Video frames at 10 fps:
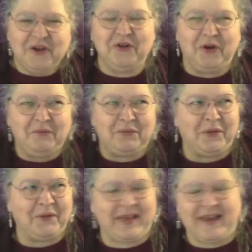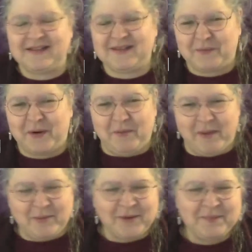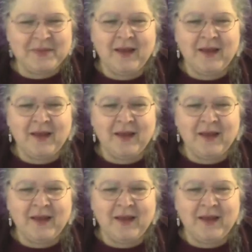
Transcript: not in front of the kids, if I remember.